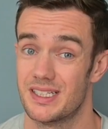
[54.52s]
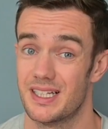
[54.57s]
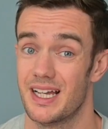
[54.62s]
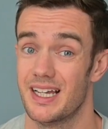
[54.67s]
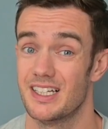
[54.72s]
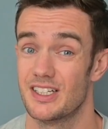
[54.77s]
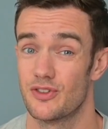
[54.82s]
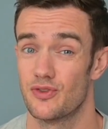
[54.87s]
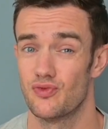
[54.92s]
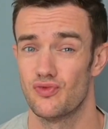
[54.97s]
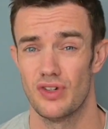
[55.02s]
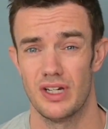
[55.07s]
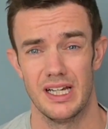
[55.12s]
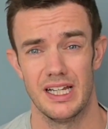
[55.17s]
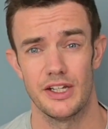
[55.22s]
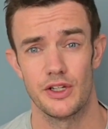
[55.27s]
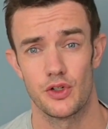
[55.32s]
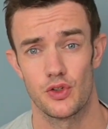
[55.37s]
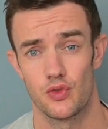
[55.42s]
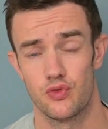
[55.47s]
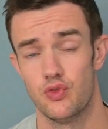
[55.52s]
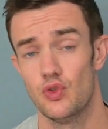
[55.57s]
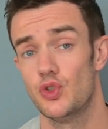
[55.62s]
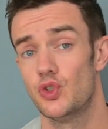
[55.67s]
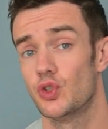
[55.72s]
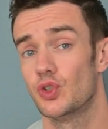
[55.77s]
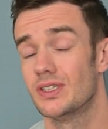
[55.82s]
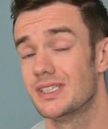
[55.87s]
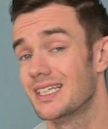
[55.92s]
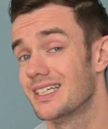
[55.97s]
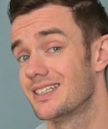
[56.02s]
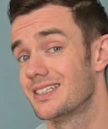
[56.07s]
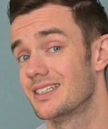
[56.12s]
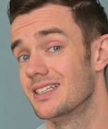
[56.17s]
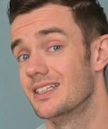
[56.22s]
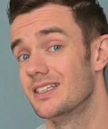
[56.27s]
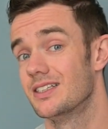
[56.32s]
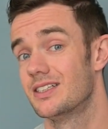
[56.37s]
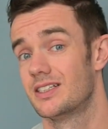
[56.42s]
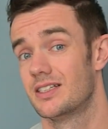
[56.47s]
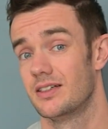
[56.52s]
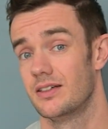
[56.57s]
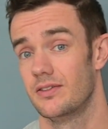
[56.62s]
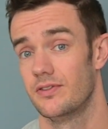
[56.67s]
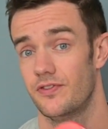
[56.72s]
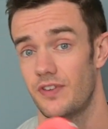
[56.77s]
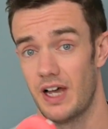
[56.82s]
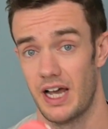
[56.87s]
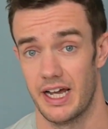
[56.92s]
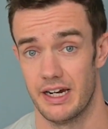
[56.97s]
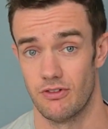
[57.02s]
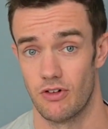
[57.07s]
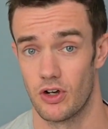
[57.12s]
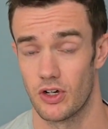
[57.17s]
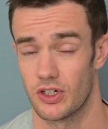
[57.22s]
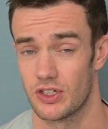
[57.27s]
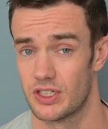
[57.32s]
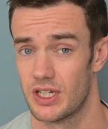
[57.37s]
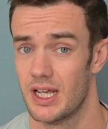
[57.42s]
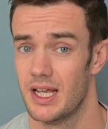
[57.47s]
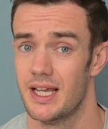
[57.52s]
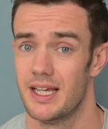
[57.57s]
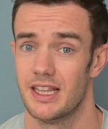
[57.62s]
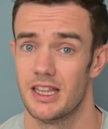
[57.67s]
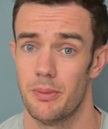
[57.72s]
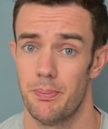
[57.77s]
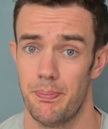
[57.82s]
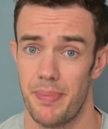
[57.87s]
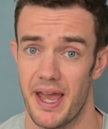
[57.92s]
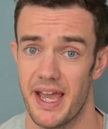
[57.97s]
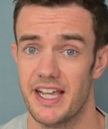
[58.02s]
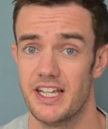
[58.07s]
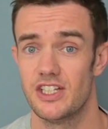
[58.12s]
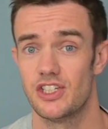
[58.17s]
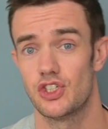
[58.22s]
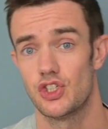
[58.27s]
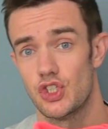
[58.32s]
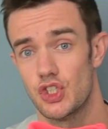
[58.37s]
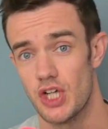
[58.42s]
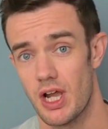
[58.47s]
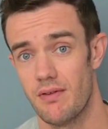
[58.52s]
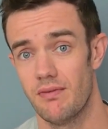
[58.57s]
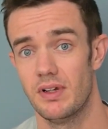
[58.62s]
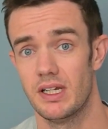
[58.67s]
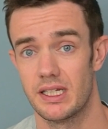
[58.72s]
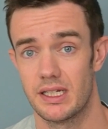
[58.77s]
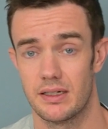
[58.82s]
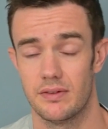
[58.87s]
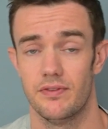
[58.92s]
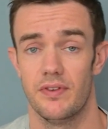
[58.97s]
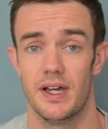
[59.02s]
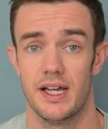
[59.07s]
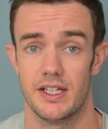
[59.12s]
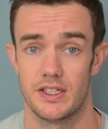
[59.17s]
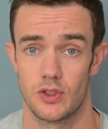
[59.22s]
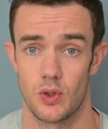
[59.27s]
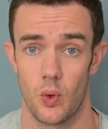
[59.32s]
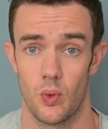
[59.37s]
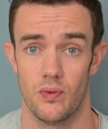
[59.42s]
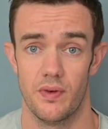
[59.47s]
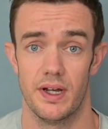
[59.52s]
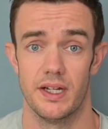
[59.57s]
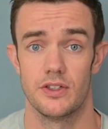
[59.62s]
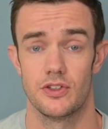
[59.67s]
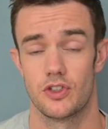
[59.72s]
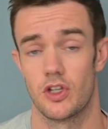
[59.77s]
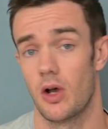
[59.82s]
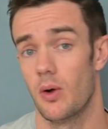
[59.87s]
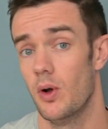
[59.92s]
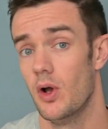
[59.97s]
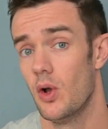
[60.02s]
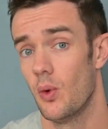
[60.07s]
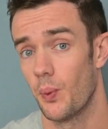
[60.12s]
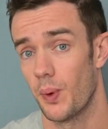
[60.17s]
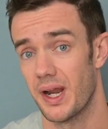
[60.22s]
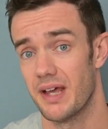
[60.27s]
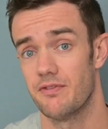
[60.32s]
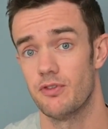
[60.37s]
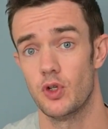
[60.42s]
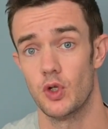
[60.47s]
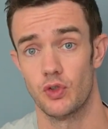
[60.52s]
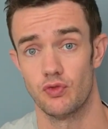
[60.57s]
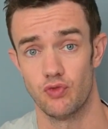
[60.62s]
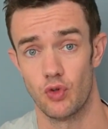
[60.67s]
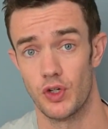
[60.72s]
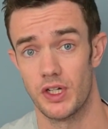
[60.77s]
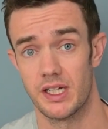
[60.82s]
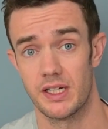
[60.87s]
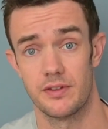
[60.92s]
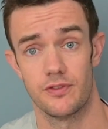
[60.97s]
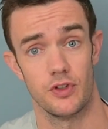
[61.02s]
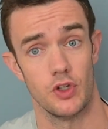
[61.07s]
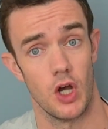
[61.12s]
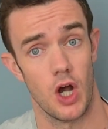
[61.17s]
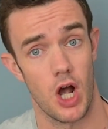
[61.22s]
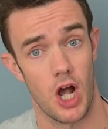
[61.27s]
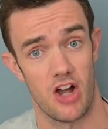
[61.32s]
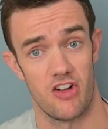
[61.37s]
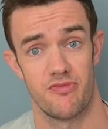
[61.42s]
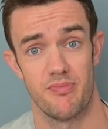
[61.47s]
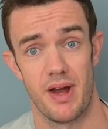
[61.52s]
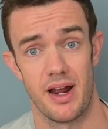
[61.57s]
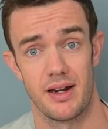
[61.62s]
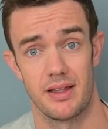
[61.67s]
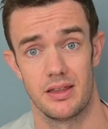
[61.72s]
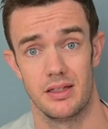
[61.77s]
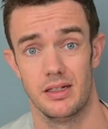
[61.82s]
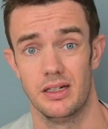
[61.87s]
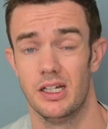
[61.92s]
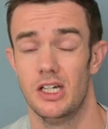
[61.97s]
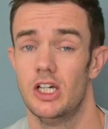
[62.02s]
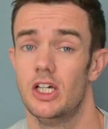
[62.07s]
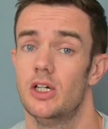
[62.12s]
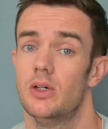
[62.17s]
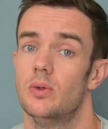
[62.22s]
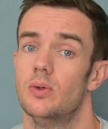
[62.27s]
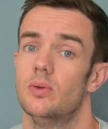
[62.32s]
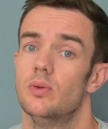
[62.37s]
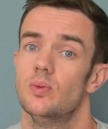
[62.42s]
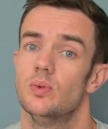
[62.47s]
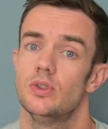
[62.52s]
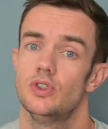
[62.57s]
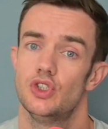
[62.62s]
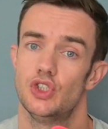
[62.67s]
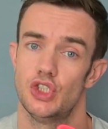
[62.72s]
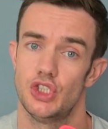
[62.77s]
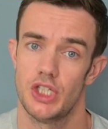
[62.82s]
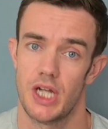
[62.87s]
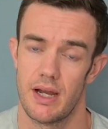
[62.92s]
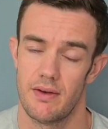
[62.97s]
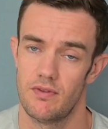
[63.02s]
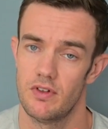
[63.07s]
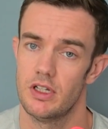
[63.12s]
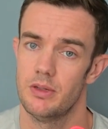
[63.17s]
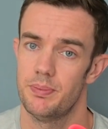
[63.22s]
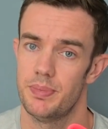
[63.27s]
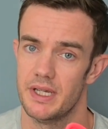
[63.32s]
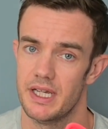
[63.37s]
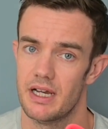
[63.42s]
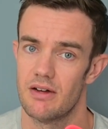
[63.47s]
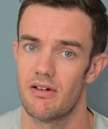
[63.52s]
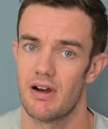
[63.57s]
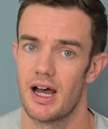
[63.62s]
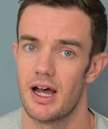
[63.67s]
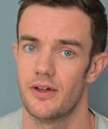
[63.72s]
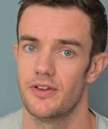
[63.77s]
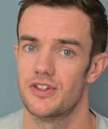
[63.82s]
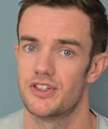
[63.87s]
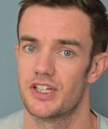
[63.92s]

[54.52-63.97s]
say is a really crucial distance for Hyrox. The pace generally converts over, so whatever you're running for your half marathon will generally be around the